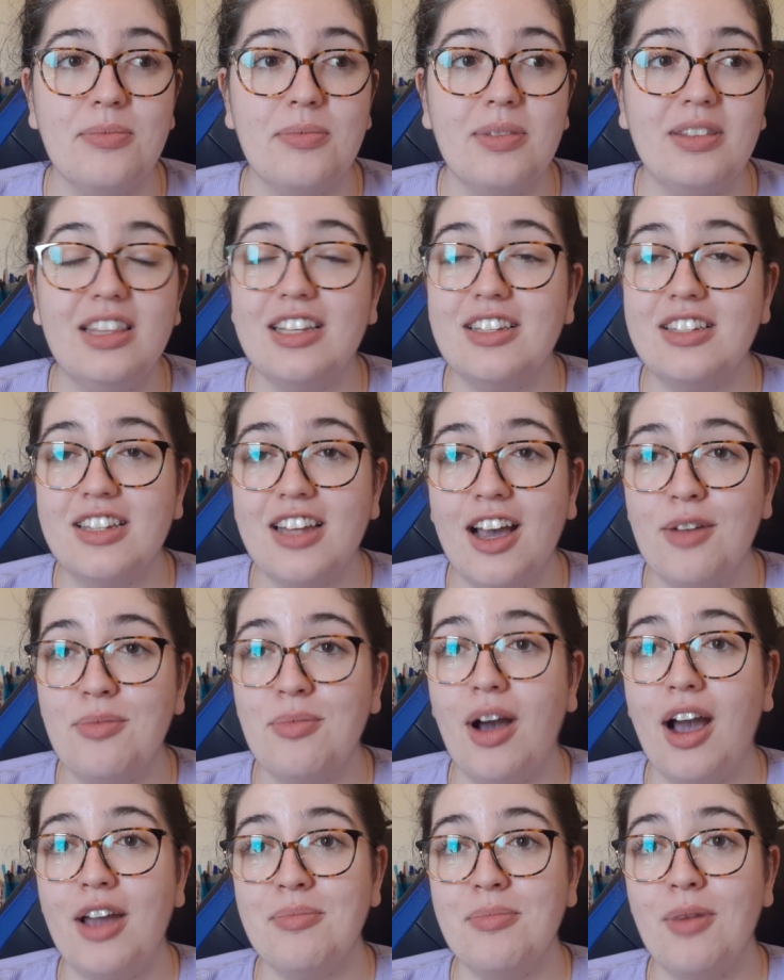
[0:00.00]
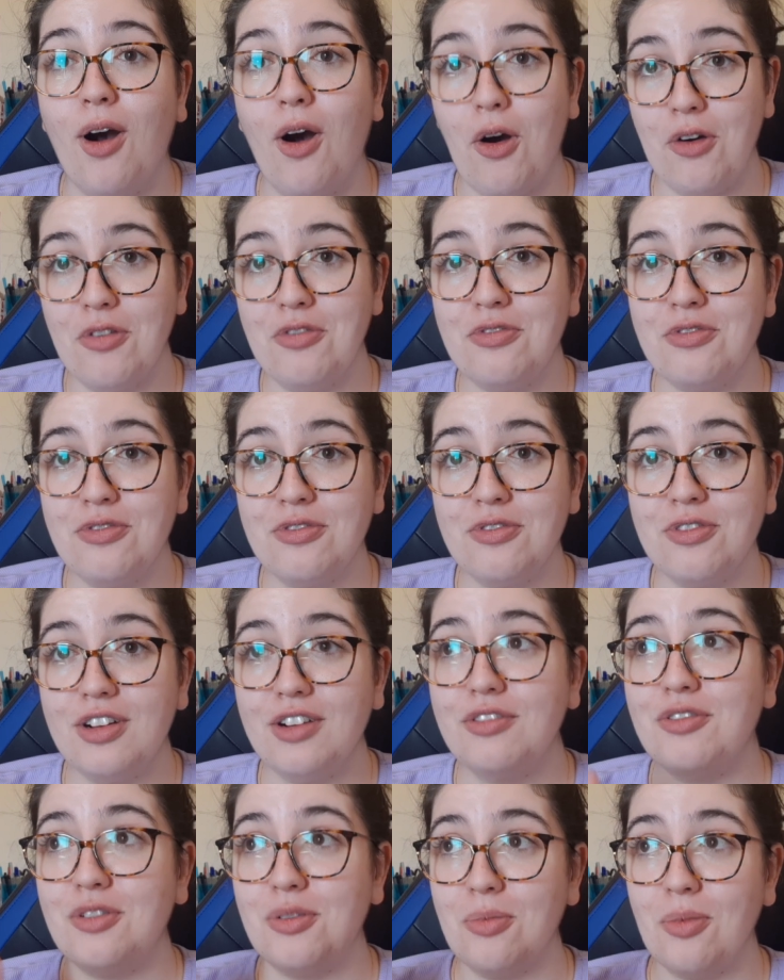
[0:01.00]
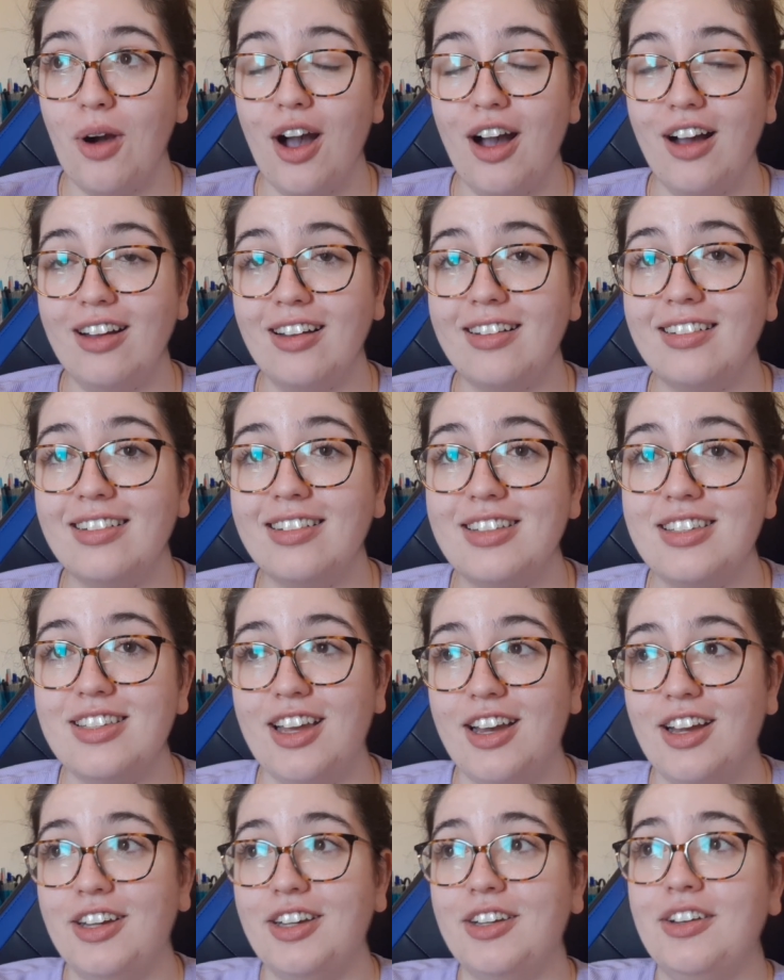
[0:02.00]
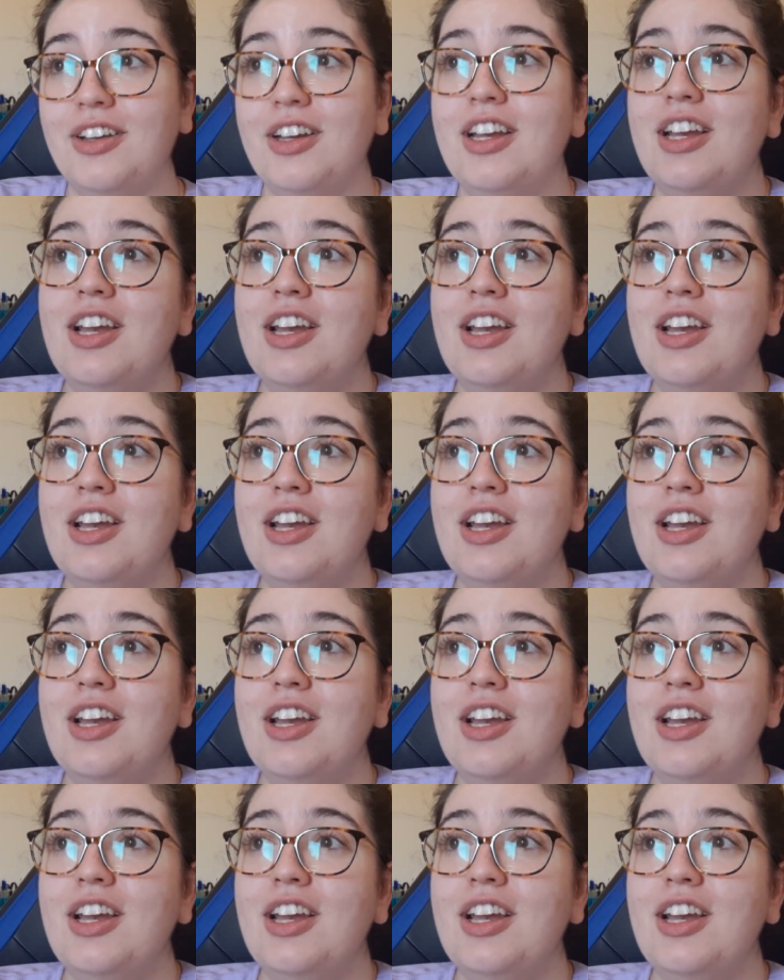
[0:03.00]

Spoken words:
This time I'm off from work, so